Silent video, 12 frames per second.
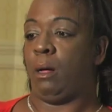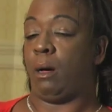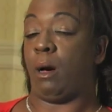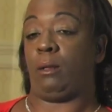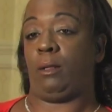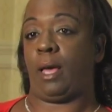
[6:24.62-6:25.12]

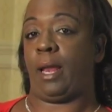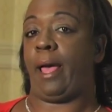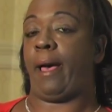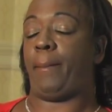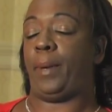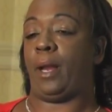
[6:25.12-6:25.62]
all of that
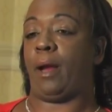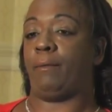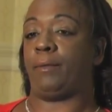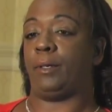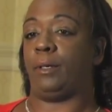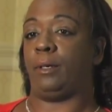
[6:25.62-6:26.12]
happened
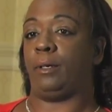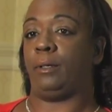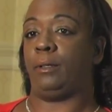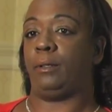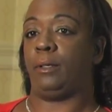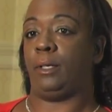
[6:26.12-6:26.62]
after
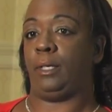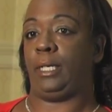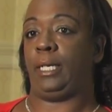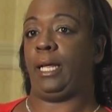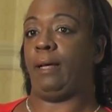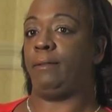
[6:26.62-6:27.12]

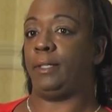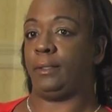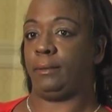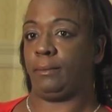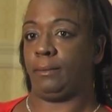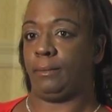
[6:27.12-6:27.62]
11.
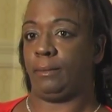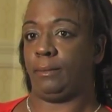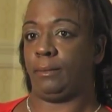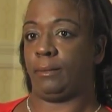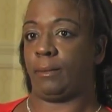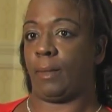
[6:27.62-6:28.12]

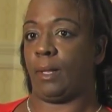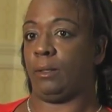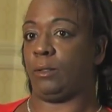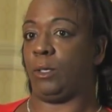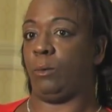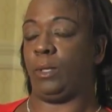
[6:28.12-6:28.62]

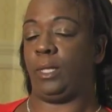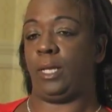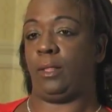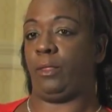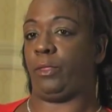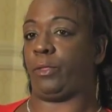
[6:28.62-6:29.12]
So
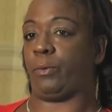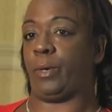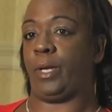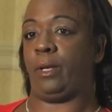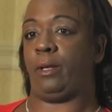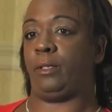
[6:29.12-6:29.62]
within
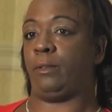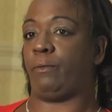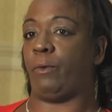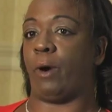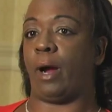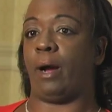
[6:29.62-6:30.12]
3 to
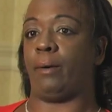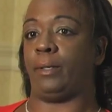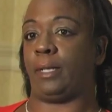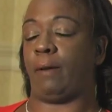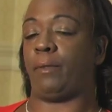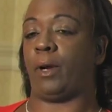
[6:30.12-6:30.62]
4
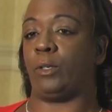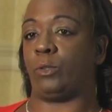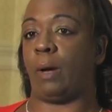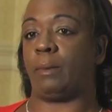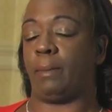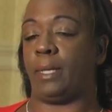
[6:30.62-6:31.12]
hours after I
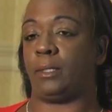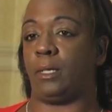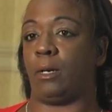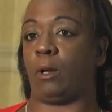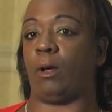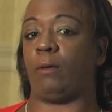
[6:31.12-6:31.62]
dropped my
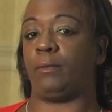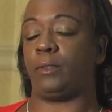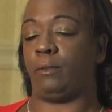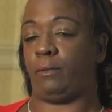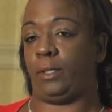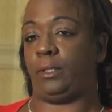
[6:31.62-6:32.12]
son off
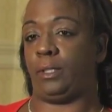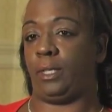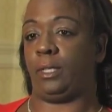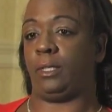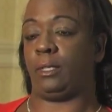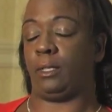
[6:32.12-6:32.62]
to
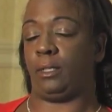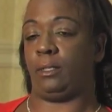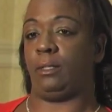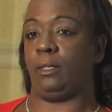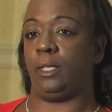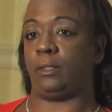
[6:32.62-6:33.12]
visit
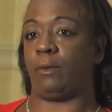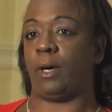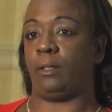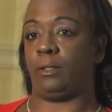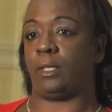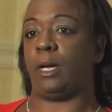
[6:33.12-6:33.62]
his
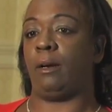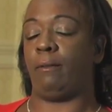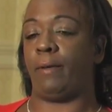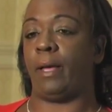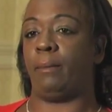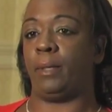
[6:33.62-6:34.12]
father's side of
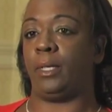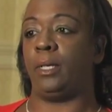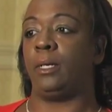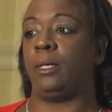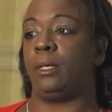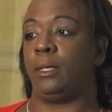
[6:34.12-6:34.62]
the family,
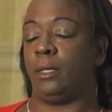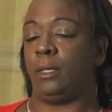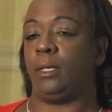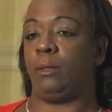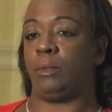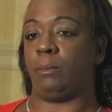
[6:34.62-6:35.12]

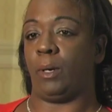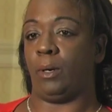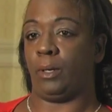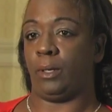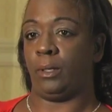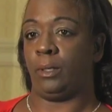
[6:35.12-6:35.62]
he was
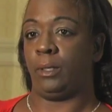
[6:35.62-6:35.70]
murdered.